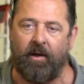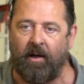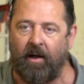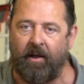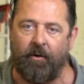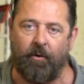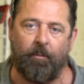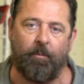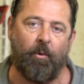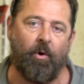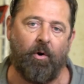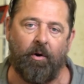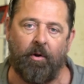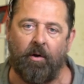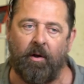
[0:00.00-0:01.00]
cleaner
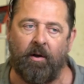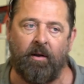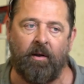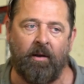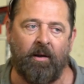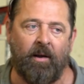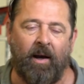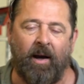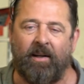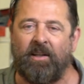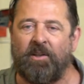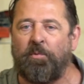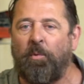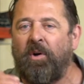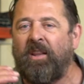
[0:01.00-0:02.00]
part on. I
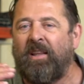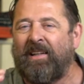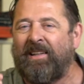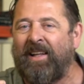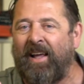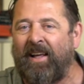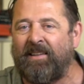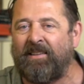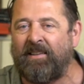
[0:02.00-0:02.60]
just wanted to test